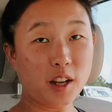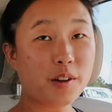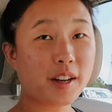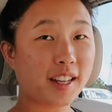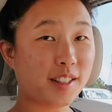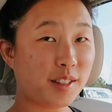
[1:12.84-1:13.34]

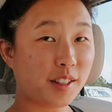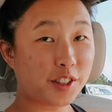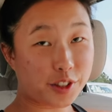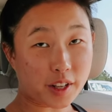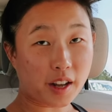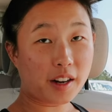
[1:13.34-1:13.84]
Okay, so I
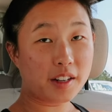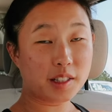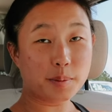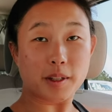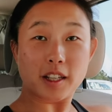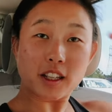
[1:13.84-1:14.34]
just got out of
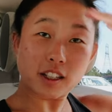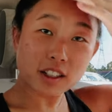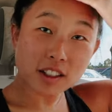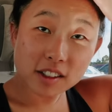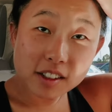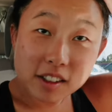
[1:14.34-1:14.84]

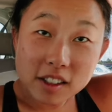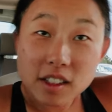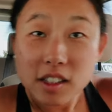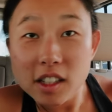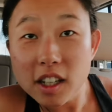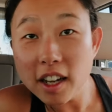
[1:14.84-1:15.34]
spin.
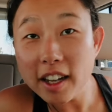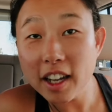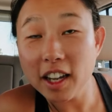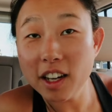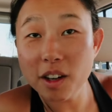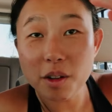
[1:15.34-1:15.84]
I
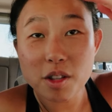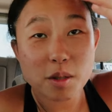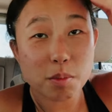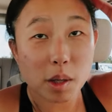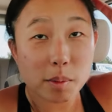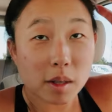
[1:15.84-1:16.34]
hate all these
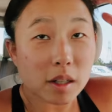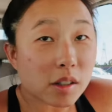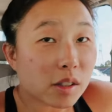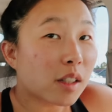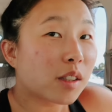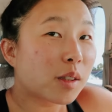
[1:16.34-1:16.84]
baby
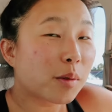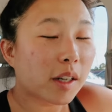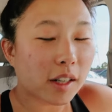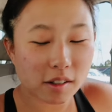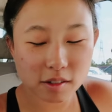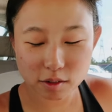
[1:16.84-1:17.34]
hairs, I
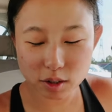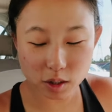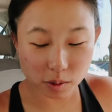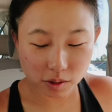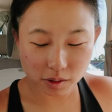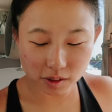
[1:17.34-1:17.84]
swear. It's
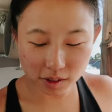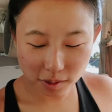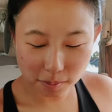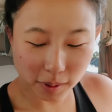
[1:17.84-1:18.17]
so annoying.